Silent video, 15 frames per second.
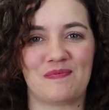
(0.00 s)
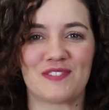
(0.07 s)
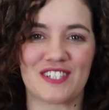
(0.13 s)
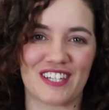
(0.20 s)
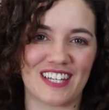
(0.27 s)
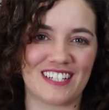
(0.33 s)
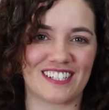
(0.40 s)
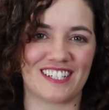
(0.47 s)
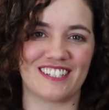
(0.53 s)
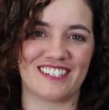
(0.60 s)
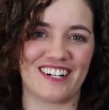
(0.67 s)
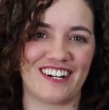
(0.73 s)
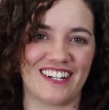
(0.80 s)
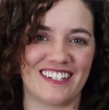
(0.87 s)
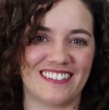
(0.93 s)
So let's get
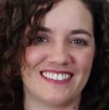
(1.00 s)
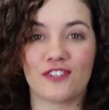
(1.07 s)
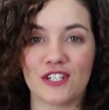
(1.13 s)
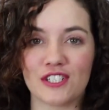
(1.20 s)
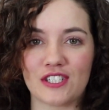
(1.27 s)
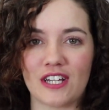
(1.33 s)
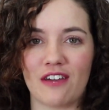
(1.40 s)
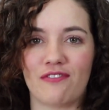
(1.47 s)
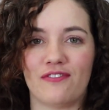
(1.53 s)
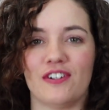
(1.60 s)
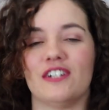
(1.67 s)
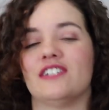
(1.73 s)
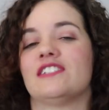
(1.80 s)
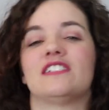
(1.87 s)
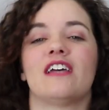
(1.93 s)
started. First off
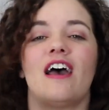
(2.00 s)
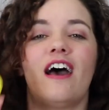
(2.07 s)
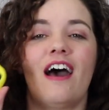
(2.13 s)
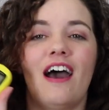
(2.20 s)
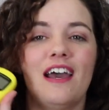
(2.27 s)
first,